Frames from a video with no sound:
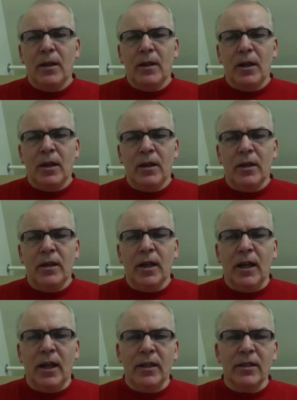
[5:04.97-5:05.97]
and it's kind
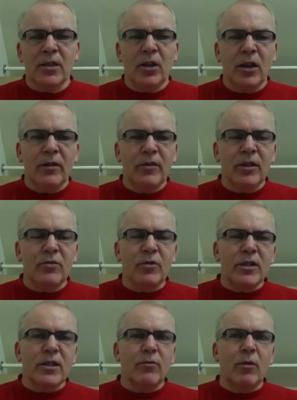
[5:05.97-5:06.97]
of interesting when we
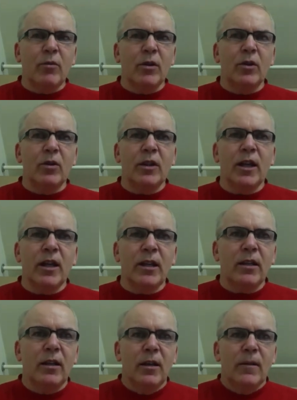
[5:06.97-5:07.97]
look at
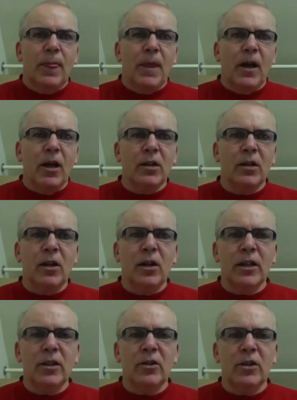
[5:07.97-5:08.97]
online learning
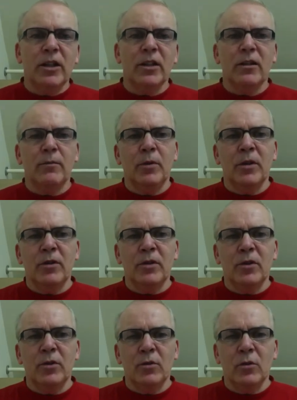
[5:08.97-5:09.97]
compared to,
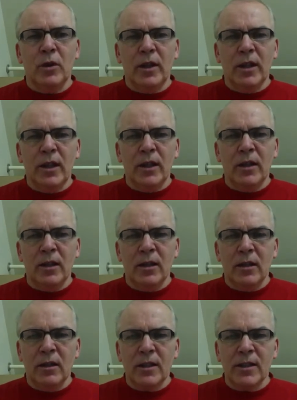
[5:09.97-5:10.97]
let's say,
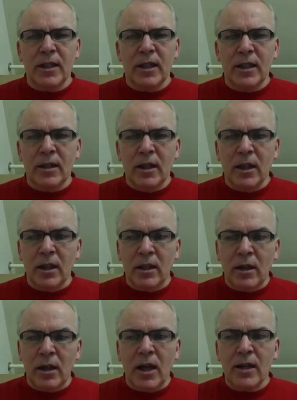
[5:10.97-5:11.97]
a classroom
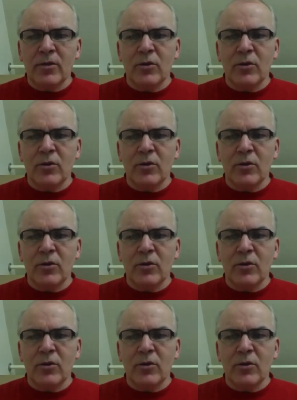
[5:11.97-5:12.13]
learning.